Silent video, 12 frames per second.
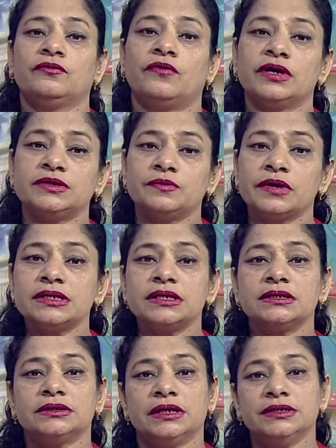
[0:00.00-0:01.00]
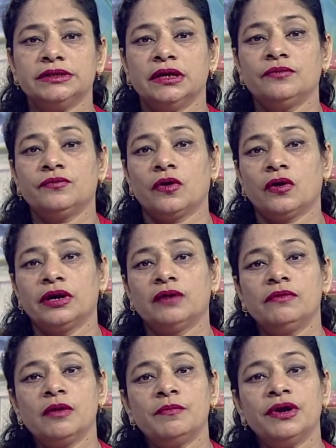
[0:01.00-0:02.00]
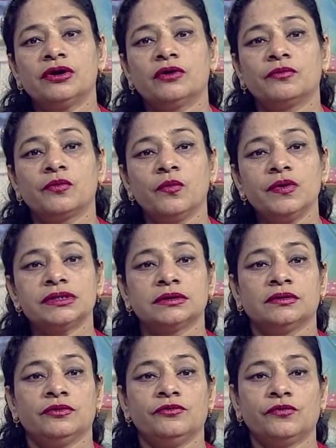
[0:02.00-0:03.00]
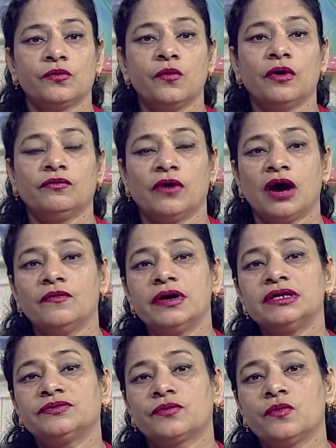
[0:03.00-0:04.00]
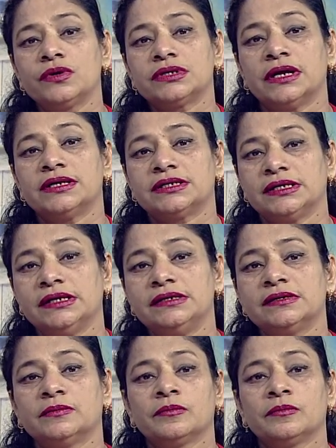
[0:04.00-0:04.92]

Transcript: Phosphorus is essential for development of roots, flowers, fruits and seeds.